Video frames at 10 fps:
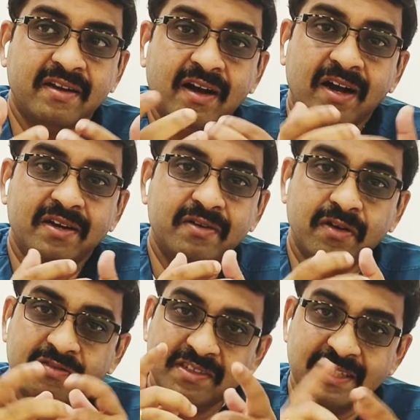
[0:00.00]
a heart
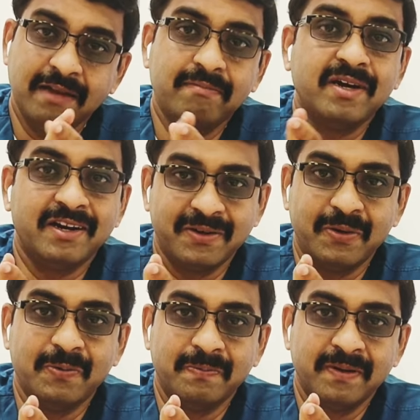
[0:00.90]
of the same blood
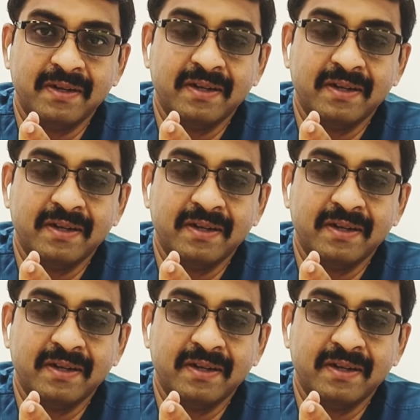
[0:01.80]
group.